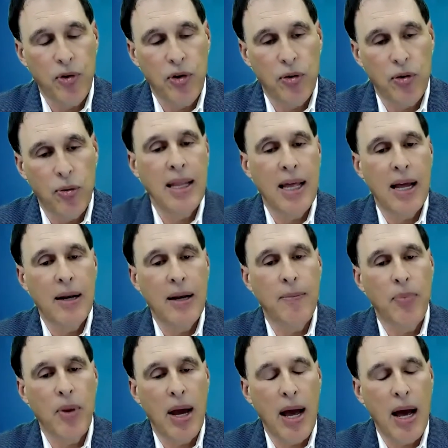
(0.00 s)
And
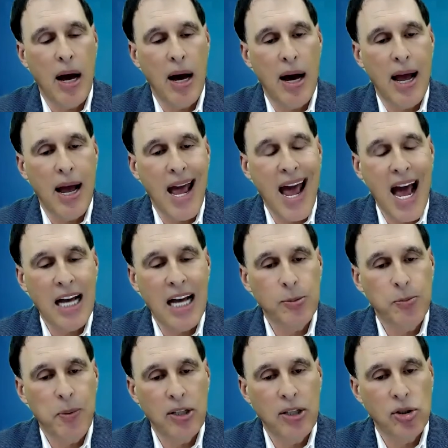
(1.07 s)
then as
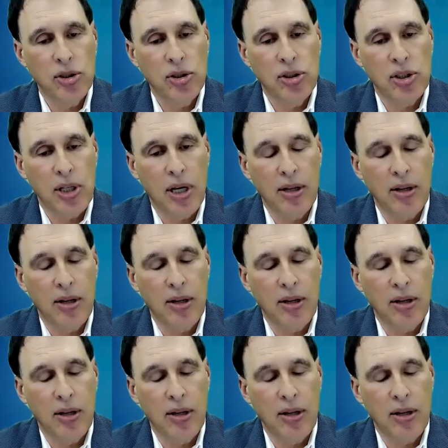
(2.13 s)
patients